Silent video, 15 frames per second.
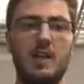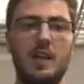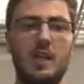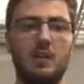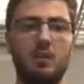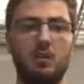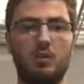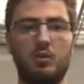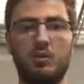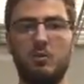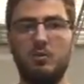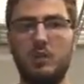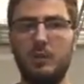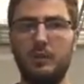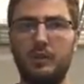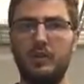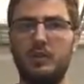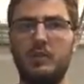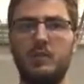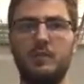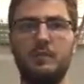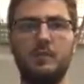and also
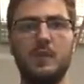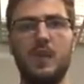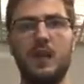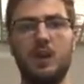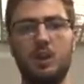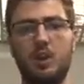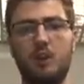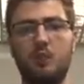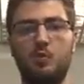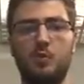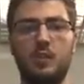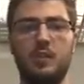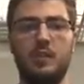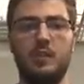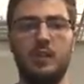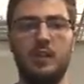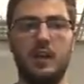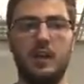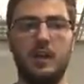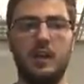doubles, along with